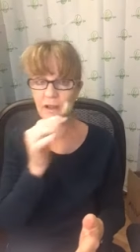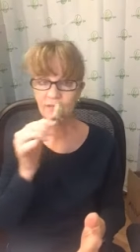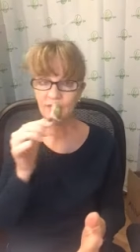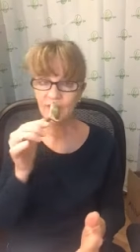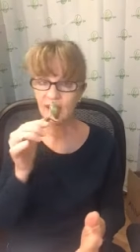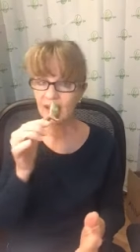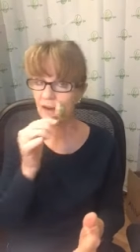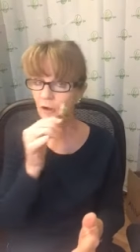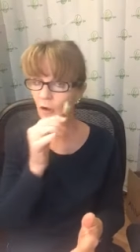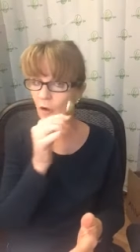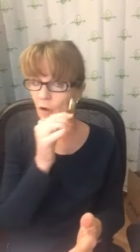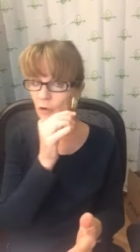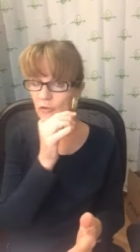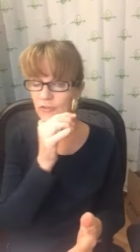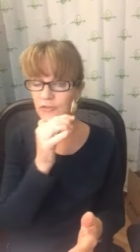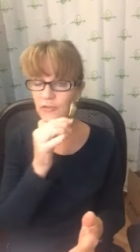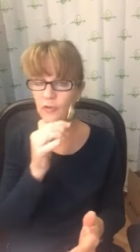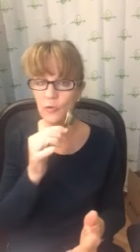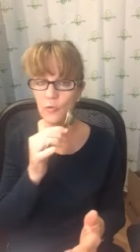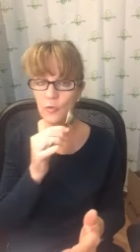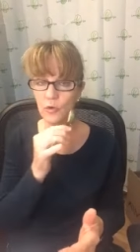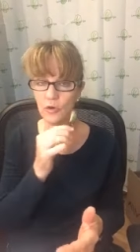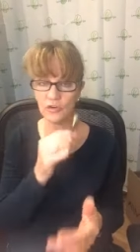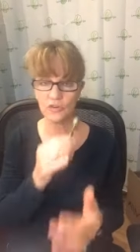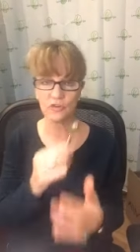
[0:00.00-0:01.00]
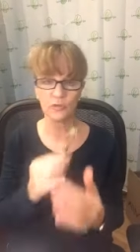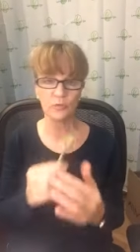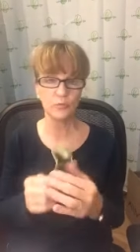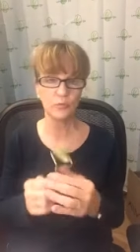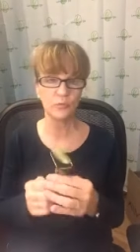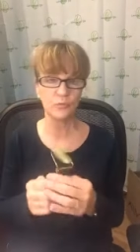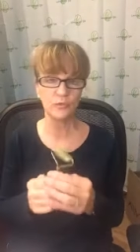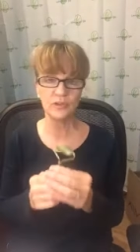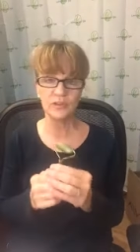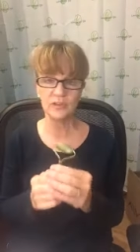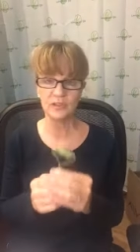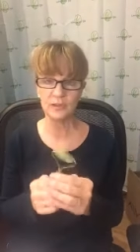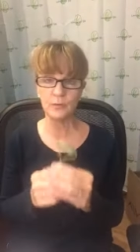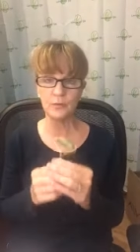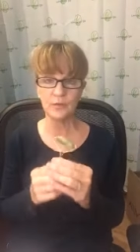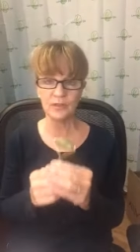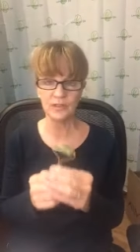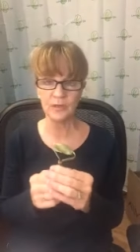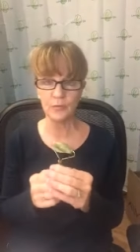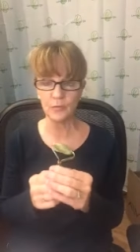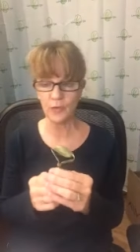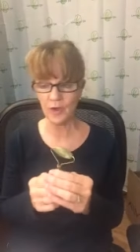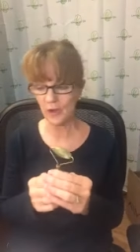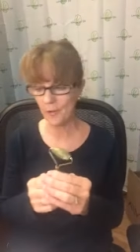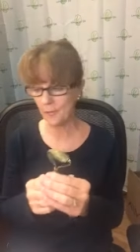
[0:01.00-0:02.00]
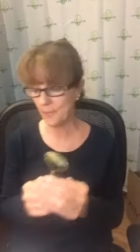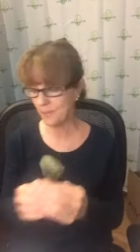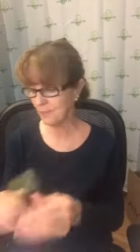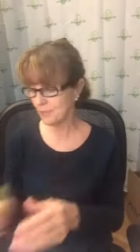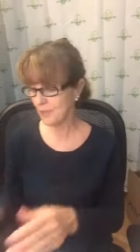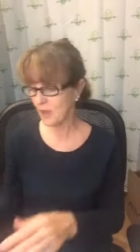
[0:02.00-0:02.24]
That also works really, really well.